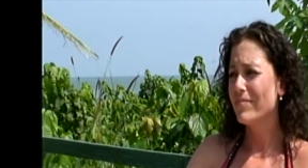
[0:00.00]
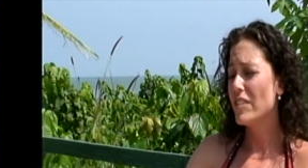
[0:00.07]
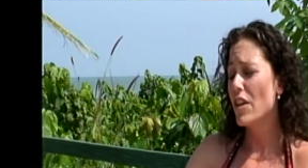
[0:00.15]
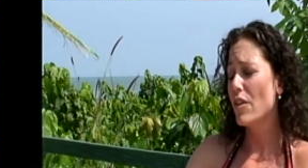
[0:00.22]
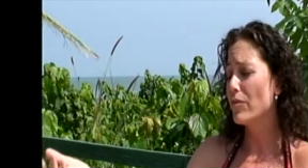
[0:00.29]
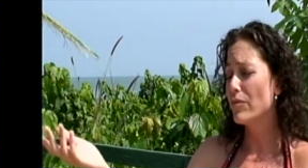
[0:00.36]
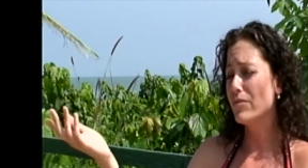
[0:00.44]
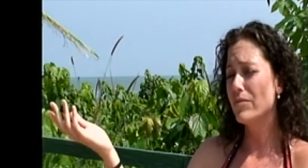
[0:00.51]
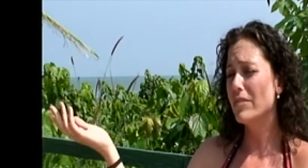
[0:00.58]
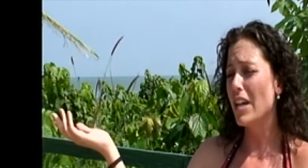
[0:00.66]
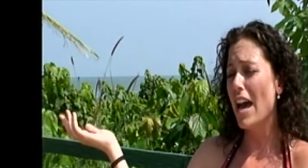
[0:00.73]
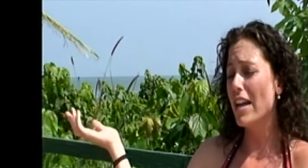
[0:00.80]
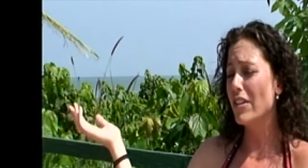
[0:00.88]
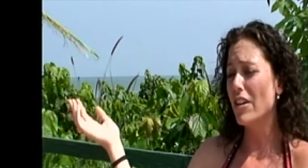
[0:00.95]
So,
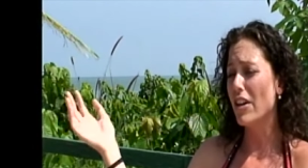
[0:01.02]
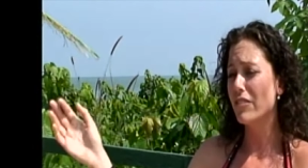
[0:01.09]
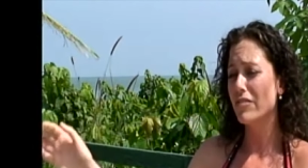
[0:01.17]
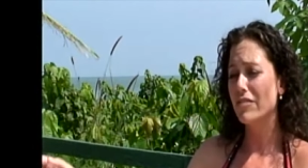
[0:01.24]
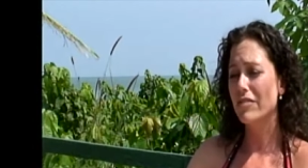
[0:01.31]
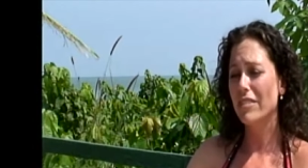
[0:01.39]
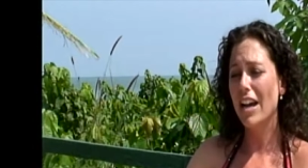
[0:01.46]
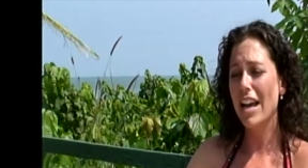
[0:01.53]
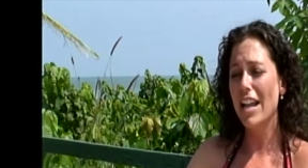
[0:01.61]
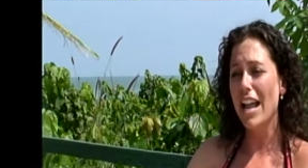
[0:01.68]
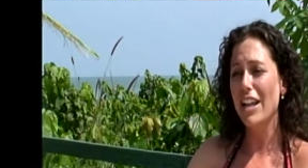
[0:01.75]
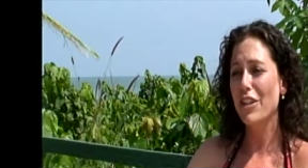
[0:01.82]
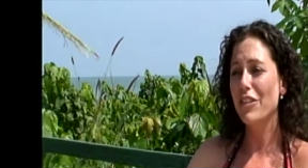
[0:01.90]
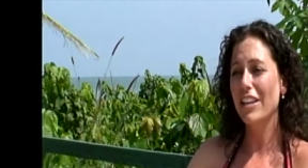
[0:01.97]
I don't know.
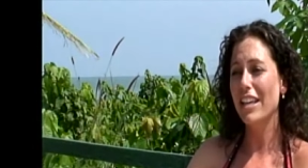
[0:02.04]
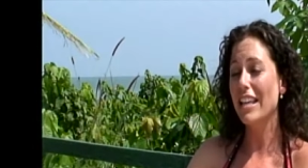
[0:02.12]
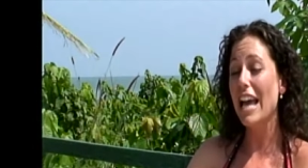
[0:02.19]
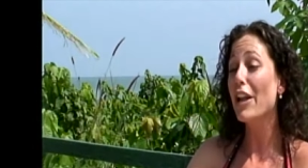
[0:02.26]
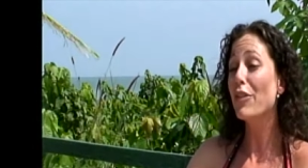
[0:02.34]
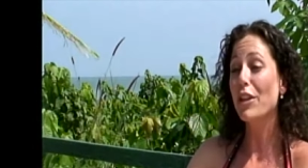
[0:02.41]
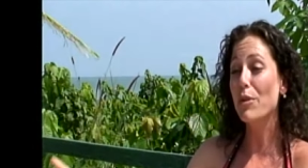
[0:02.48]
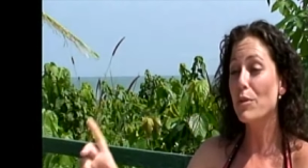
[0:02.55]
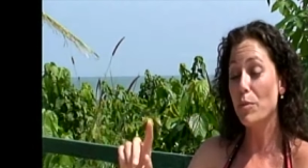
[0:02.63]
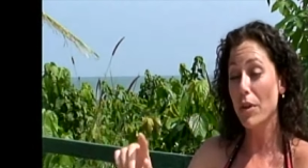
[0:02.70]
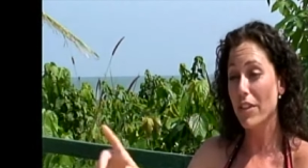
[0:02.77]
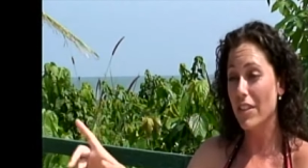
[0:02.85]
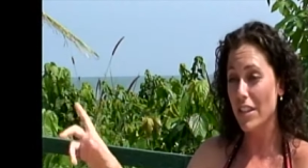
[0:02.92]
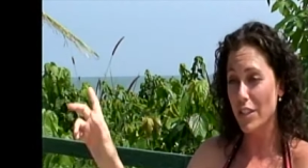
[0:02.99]
I don't think it was
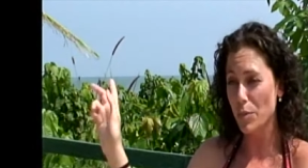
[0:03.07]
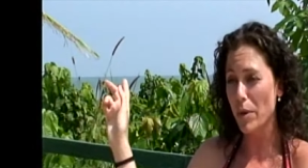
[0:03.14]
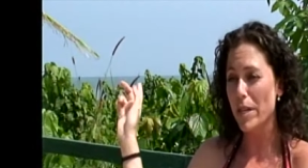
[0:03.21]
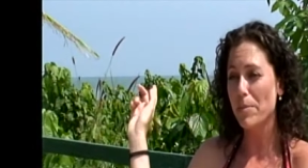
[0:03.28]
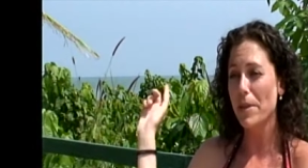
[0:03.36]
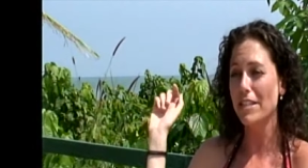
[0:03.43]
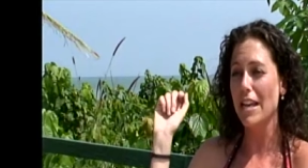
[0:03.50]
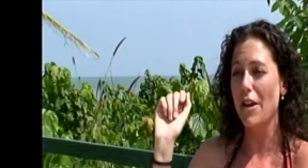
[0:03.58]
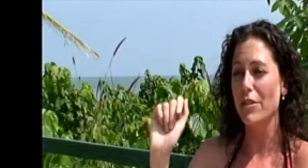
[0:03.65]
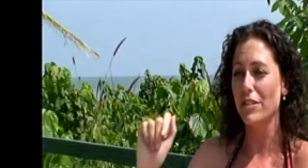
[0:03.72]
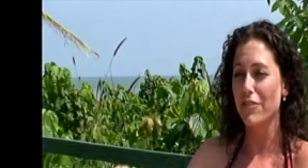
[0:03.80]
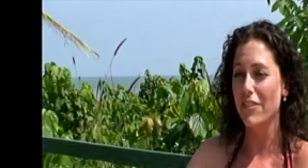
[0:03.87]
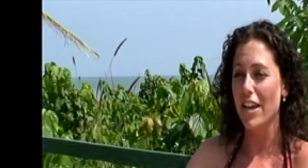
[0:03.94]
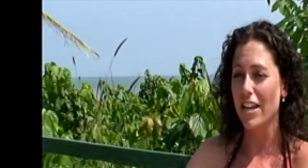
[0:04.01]
worth the 20-plus hours
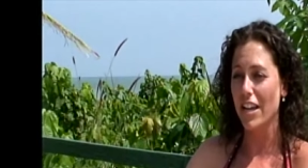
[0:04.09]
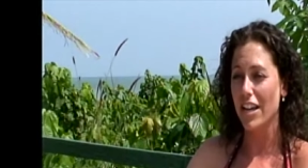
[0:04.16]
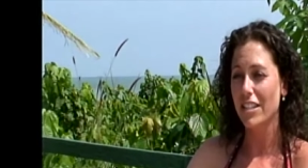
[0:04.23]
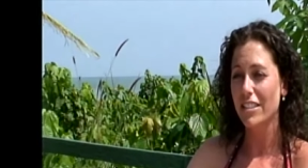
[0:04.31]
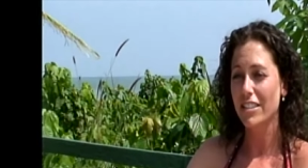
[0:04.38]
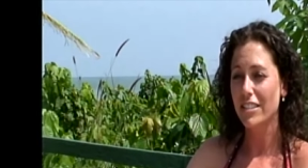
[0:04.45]
to fly here.